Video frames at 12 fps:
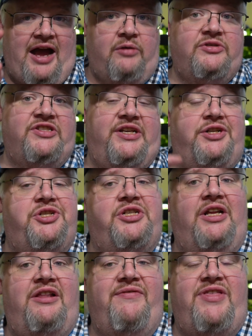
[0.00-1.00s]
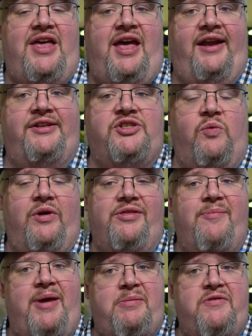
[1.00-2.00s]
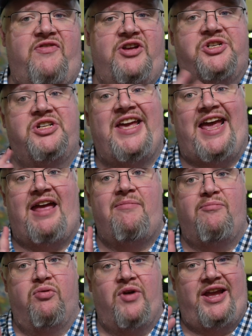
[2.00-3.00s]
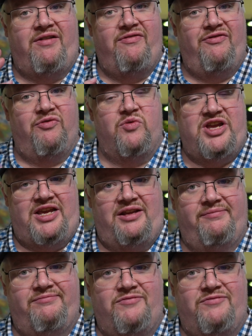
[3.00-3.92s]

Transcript: outside shell of the egg to where the baby fish can't break free.